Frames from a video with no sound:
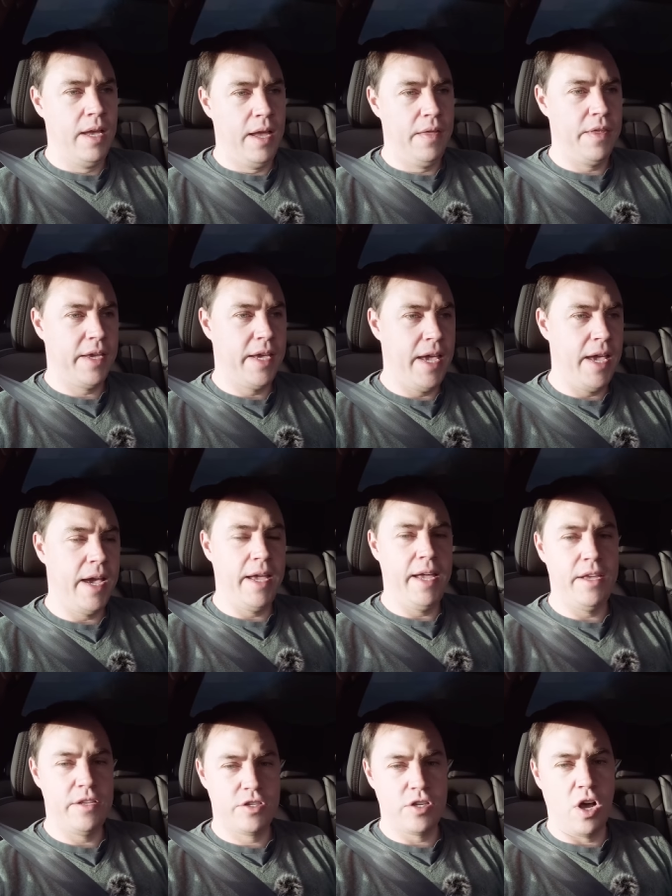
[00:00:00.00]
In the Kia
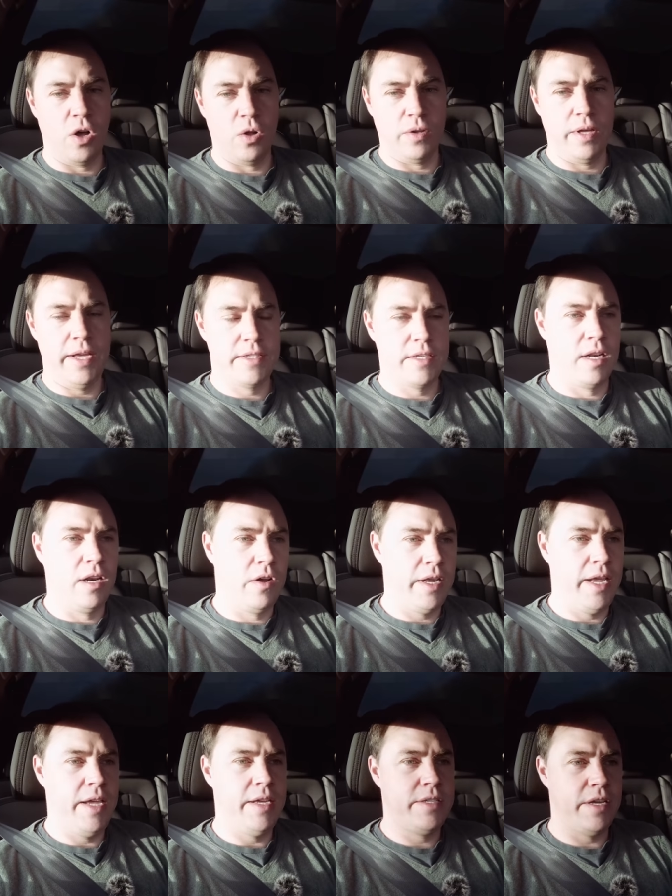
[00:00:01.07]
e-Soul, it's a lot
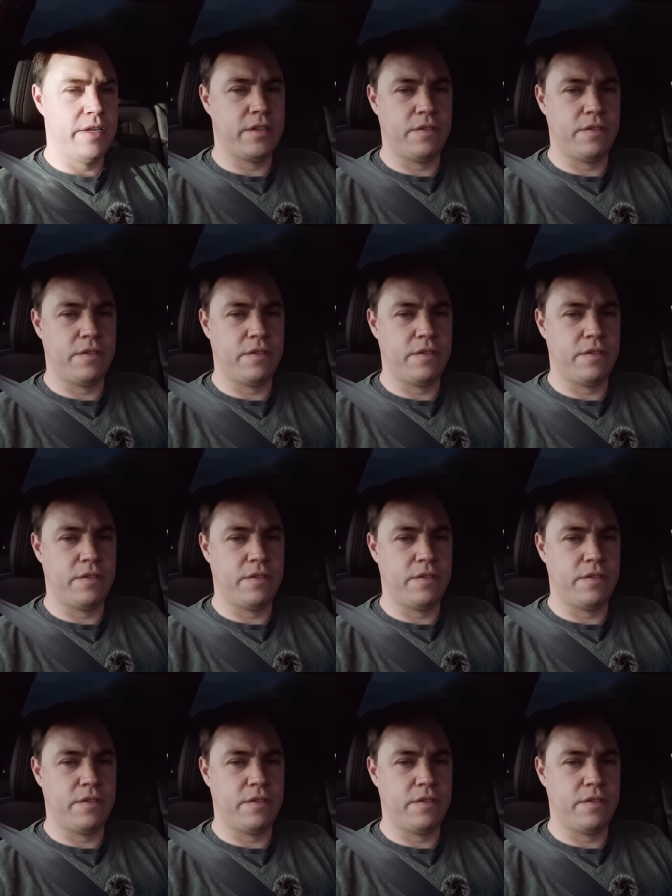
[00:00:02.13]
easier